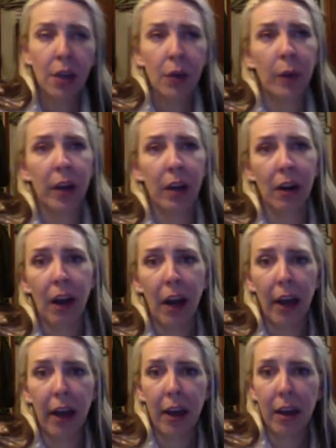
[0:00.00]
where
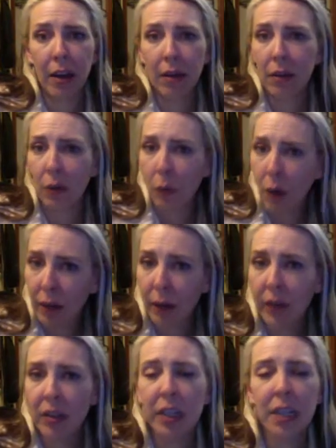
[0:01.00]
I walk
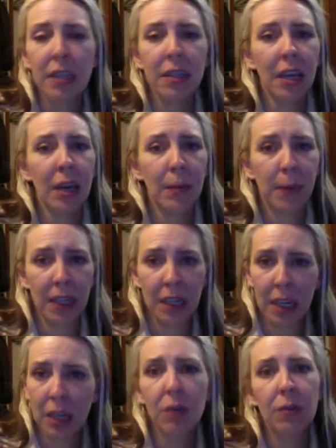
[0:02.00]
around the landscape and I
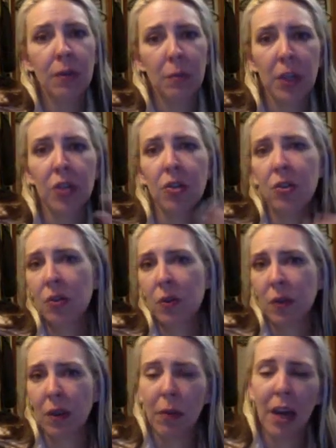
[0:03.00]
take notes and pictures
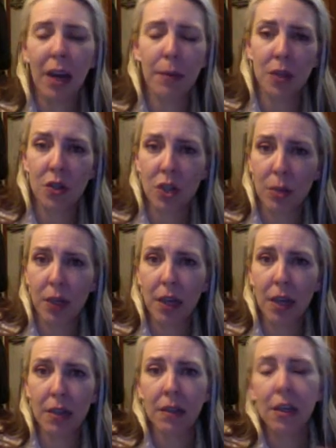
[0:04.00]
using maps and
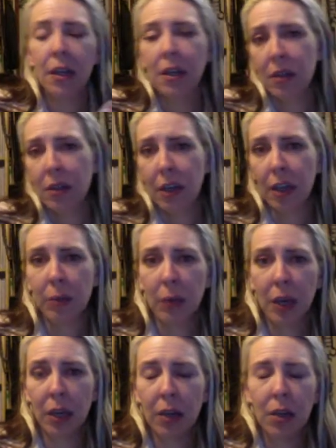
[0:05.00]
GPS to
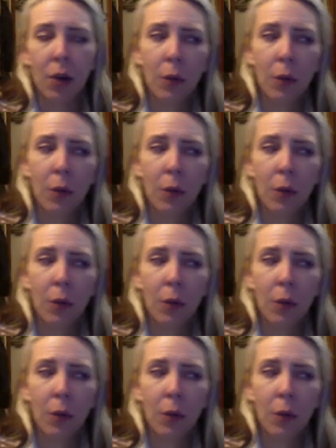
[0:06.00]
document